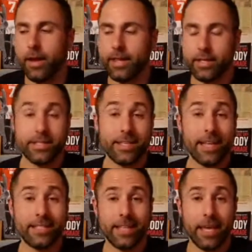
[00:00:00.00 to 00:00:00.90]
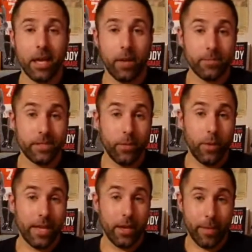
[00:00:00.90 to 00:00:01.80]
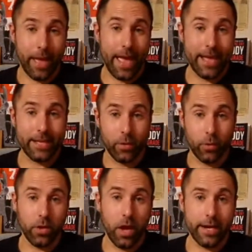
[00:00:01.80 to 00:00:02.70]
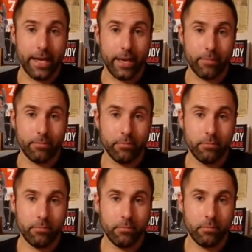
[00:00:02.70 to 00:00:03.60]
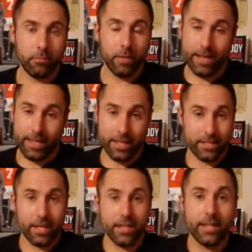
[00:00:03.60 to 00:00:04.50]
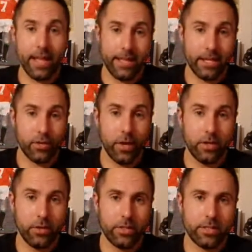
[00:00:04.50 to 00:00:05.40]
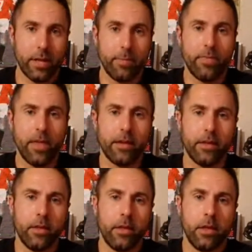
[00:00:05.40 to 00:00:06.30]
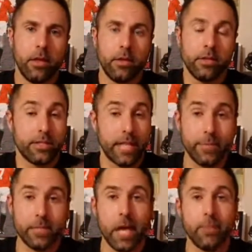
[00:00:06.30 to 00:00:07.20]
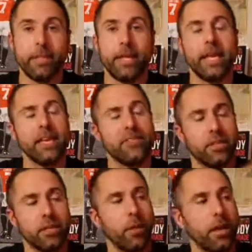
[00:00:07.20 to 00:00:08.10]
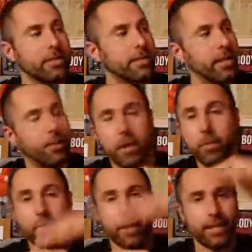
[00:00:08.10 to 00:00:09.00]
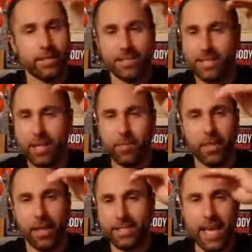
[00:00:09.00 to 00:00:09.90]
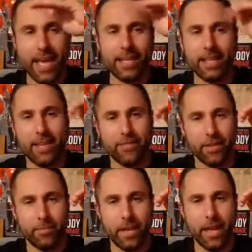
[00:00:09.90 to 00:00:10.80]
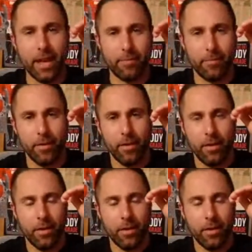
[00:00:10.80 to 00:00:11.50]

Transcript: And then Saturday comes and they wake up at 8 or 9 a.m. And then Sunday, they try and do the same thing. Same time in the evening, you might see that people are getting to sleep at like 10, 11 p.m.